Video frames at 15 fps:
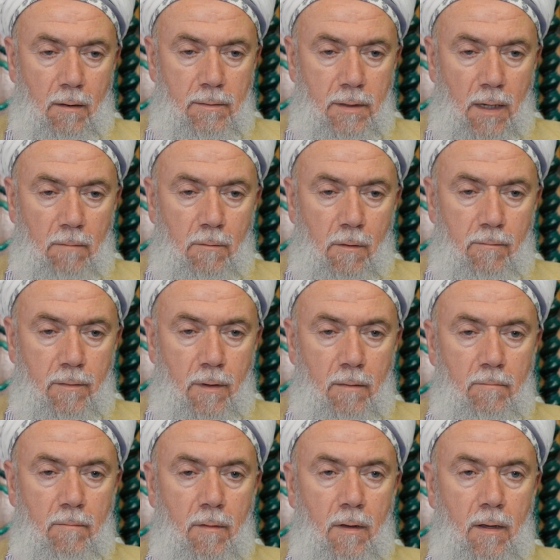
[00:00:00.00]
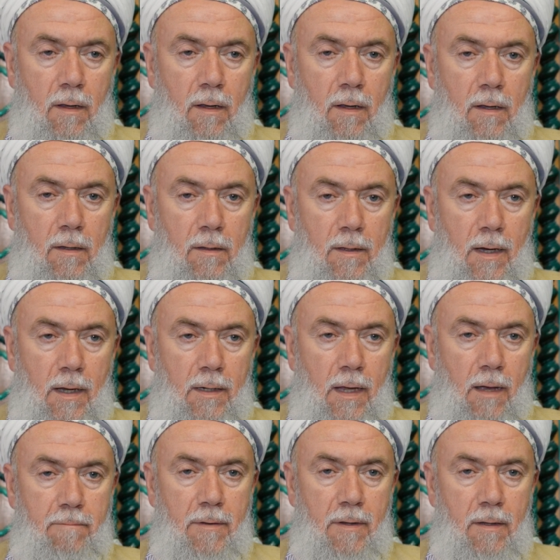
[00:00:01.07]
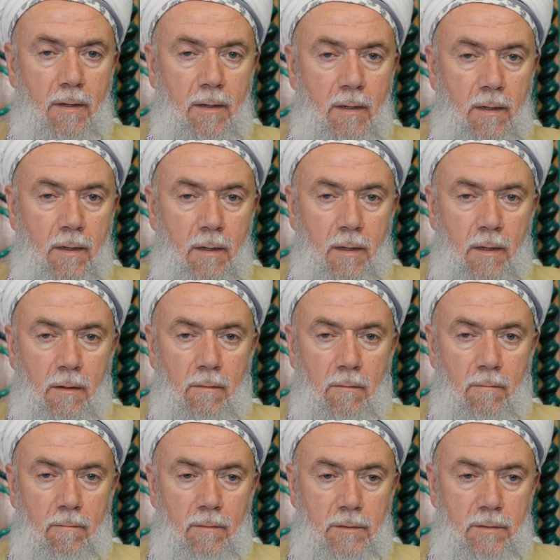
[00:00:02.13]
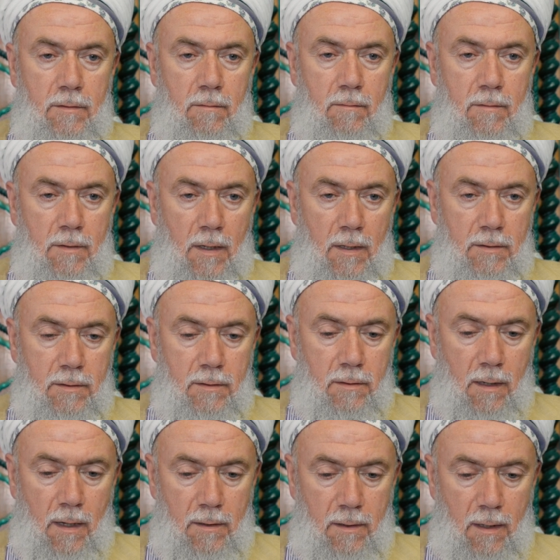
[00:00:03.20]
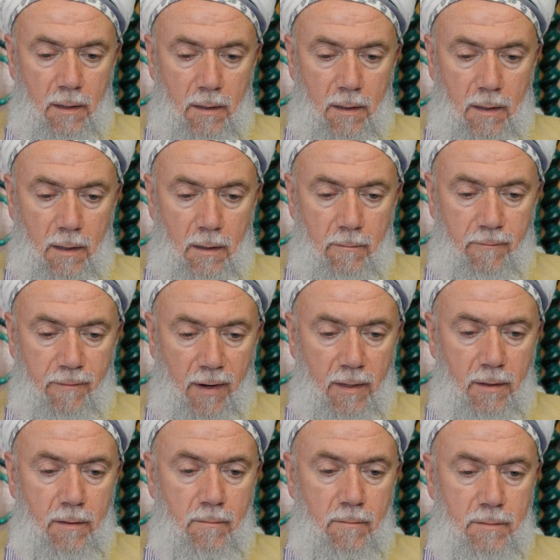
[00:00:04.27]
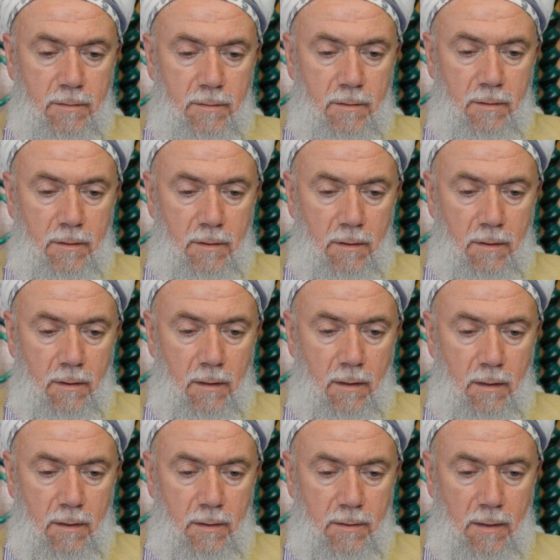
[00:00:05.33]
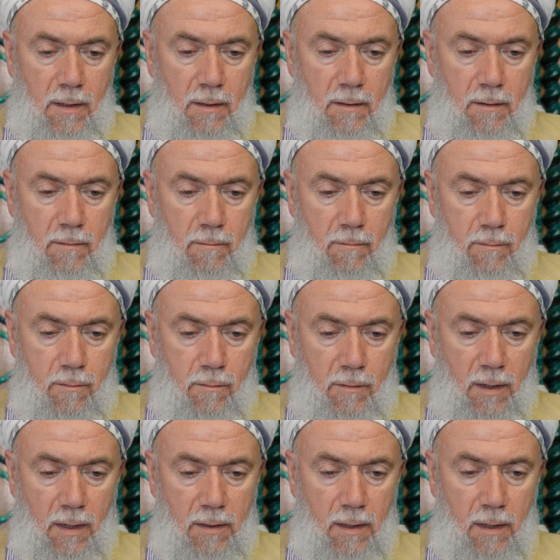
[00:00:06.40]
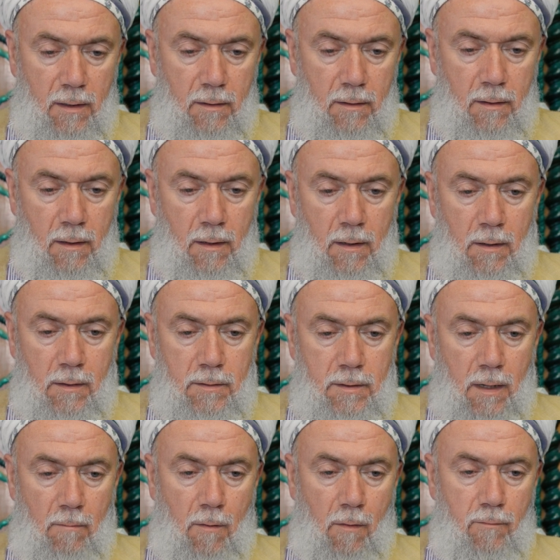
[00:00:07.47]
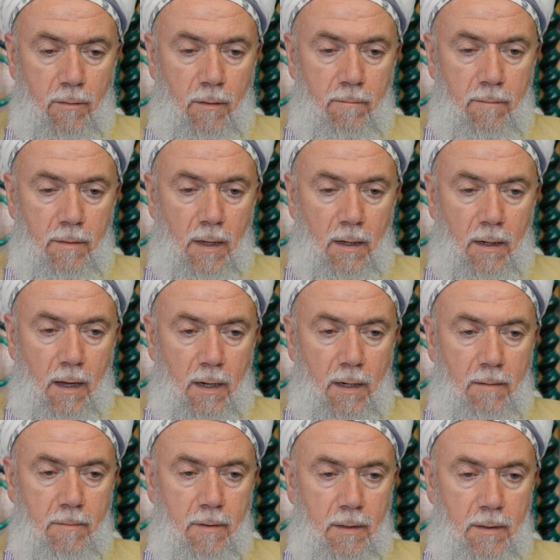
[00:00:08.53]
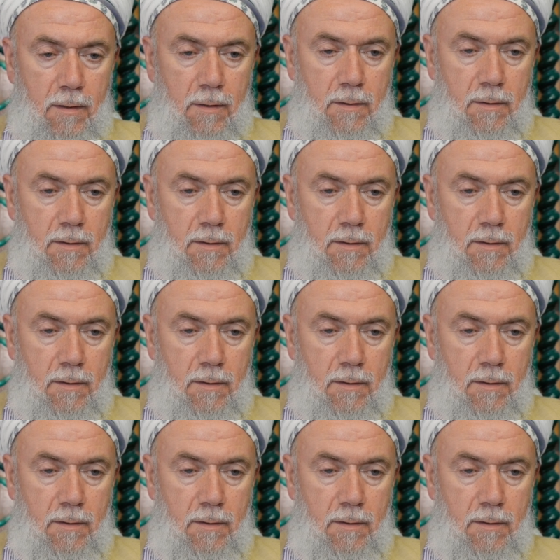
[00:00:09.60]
Some of them, they are happy with each other, they friend with together. Some of them, they are enemy.